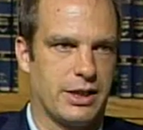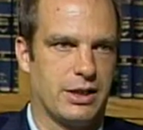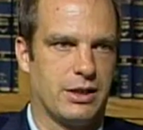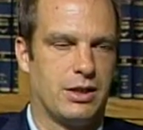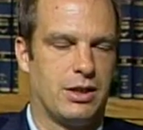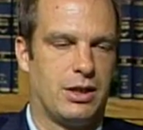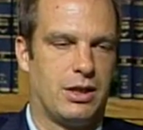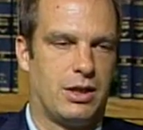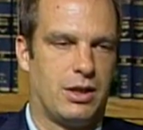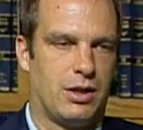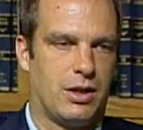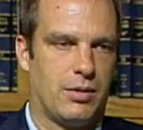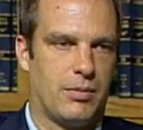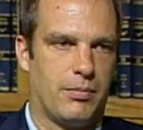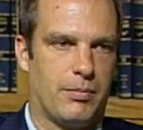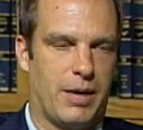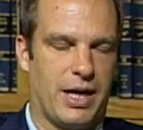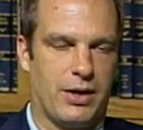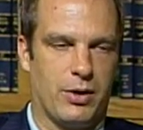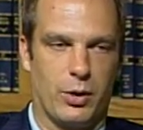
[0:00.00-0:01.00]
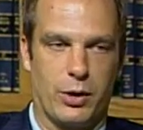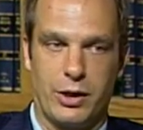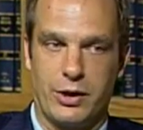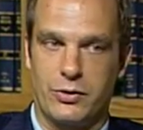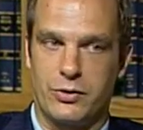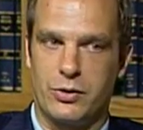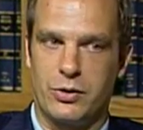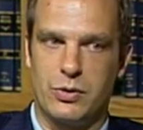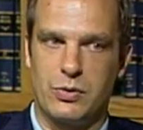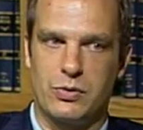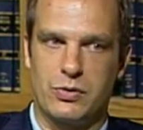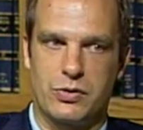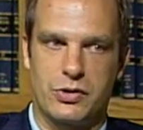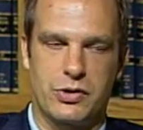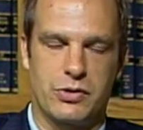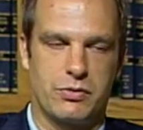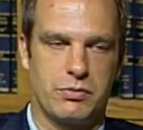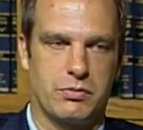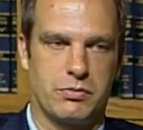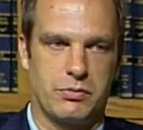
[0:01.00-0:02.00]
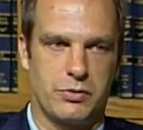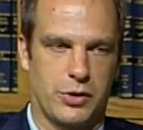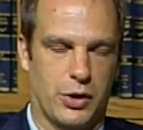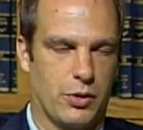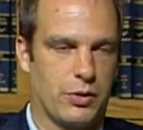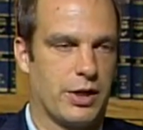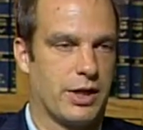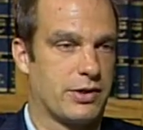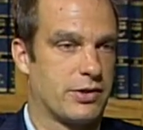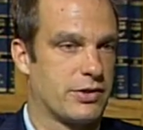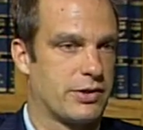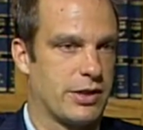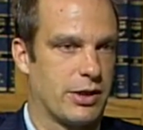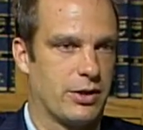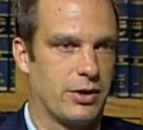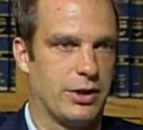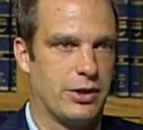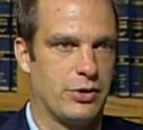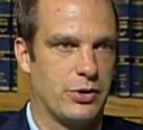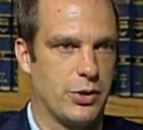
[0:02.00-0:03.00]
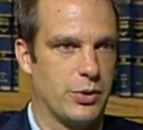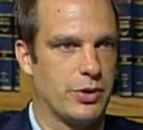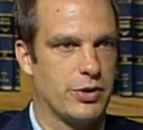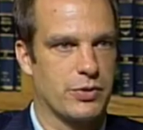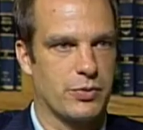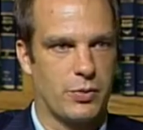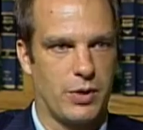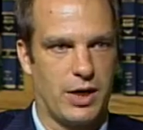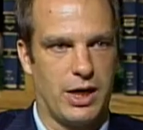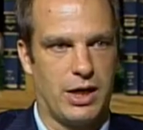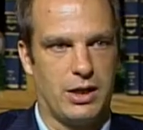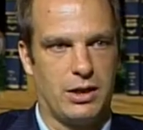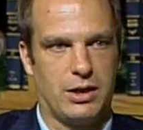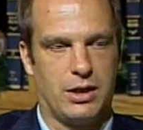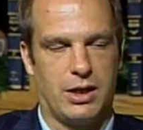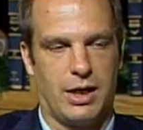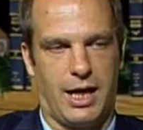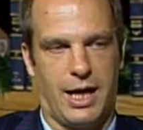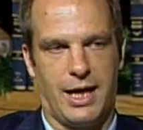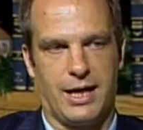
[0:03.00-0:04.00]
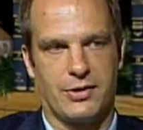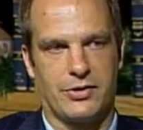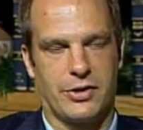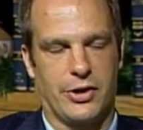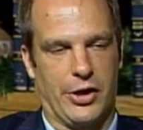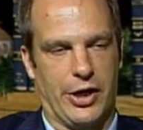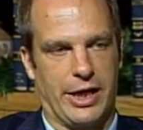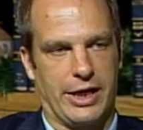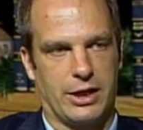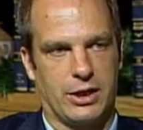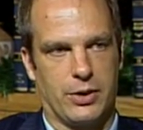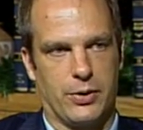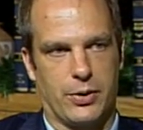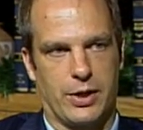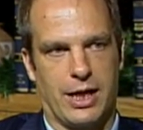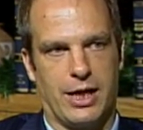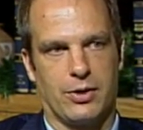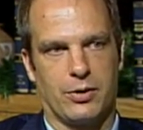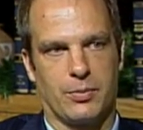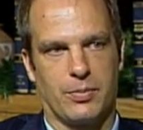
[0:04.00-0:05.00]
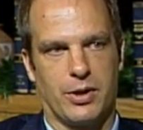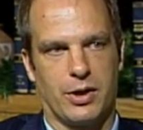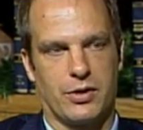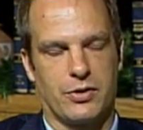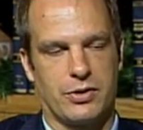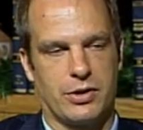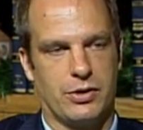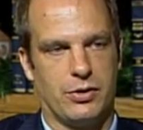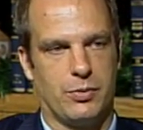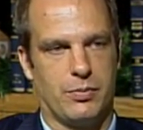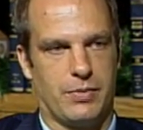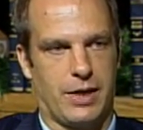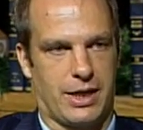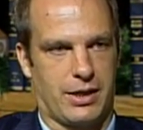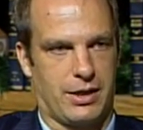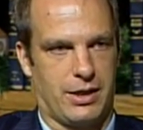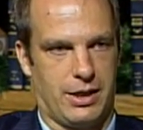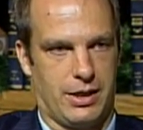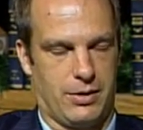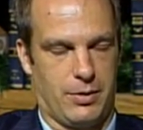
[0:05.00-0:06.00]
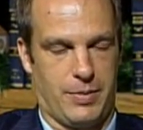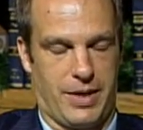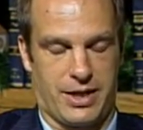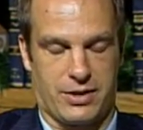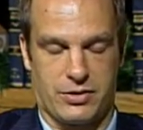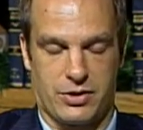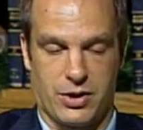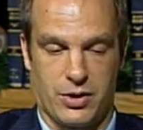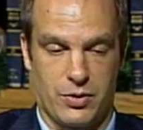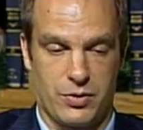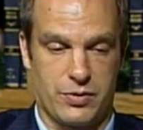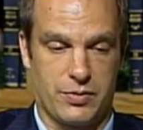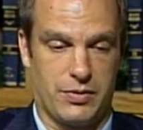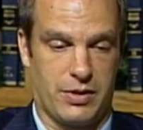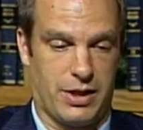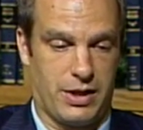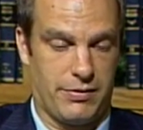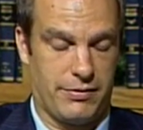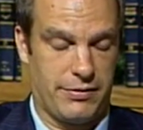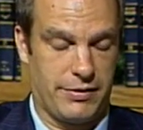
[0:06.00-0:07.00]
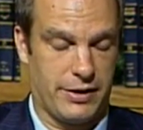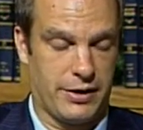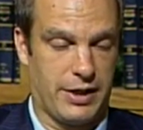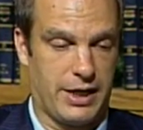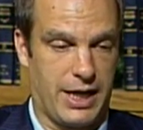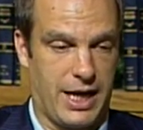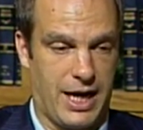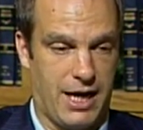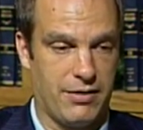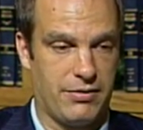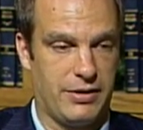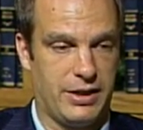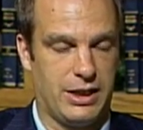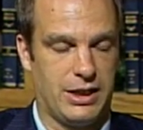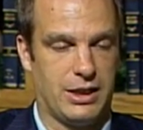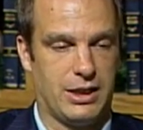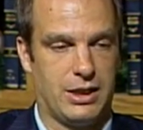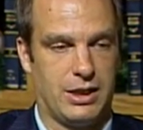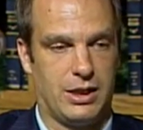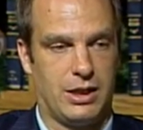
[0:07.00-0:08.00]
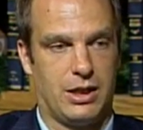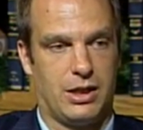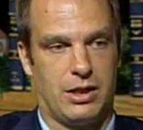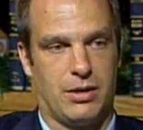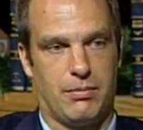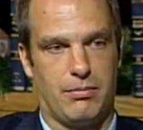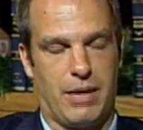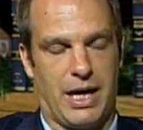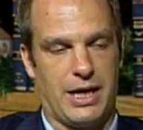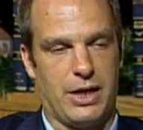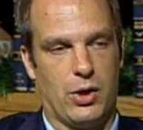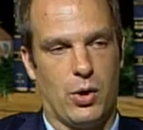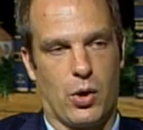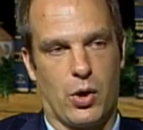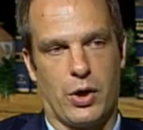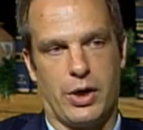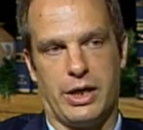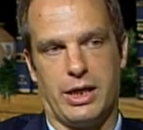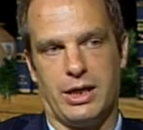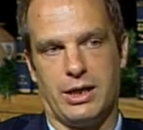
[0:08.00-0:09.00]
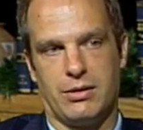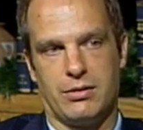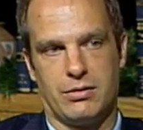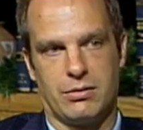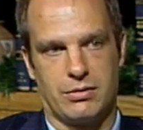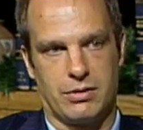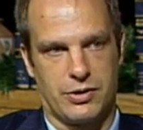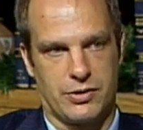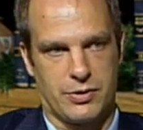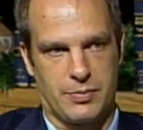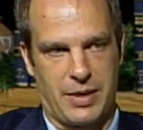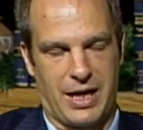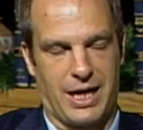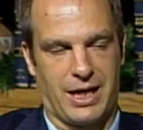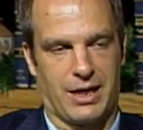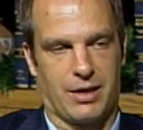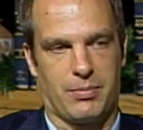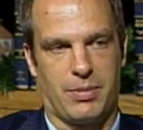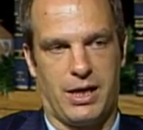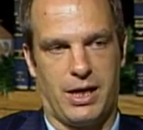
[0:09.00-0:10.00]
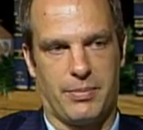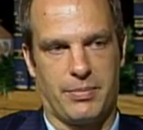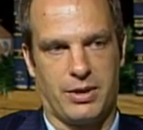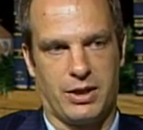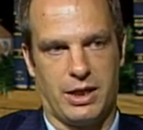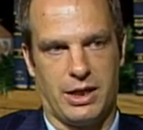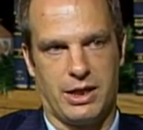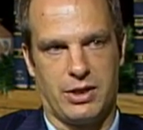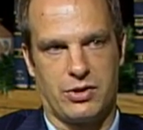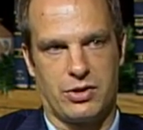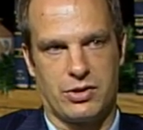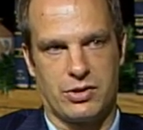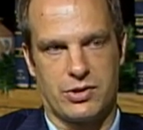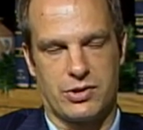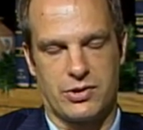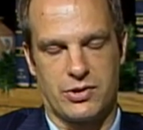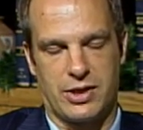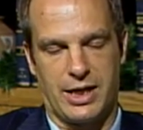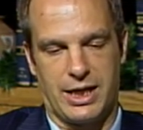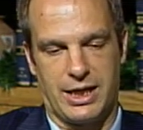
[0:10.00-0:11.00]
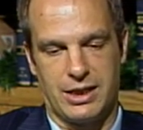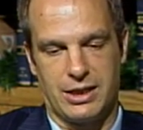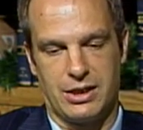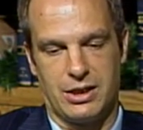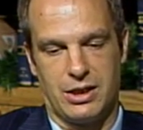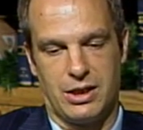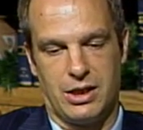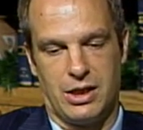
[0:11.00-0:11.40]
that minority students don't necessarily do as well as their Anglo counterparts. In New Mexico is a very heavy minority Hispanic population state,